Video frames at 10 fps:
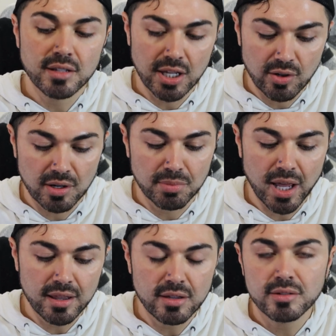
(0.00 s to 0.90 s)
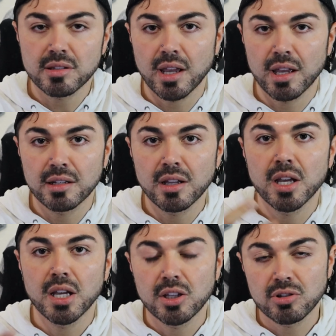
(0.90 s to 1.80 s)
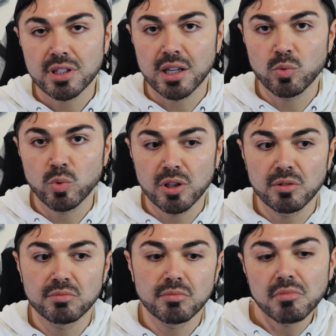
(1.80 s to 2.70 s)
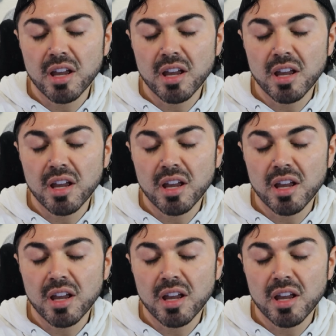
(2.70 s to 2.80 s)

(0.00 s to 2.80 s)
that you can apply this and your skin will